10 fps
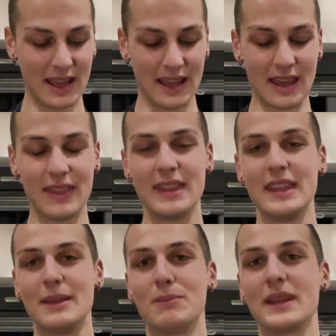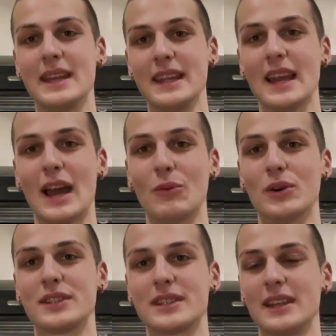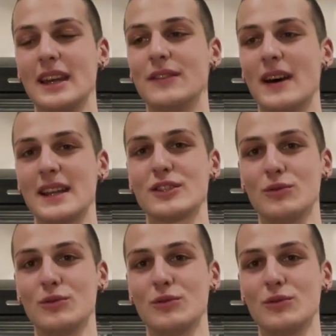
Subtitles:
In the beginning, I would advise